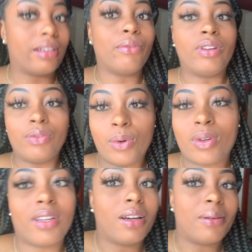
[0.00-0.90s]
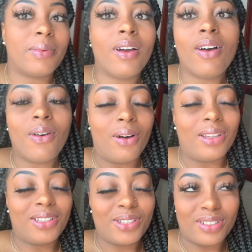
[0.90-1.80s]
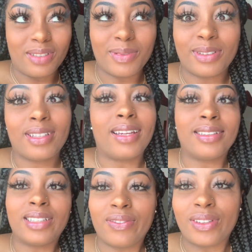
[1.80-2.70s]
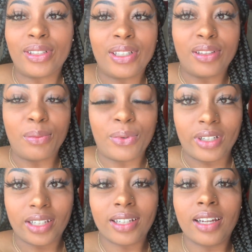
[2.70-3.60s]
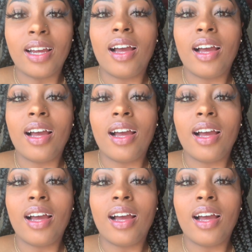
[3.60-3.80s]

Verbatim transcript: that we've woken up on this trip. It's like seven thirty in the morning.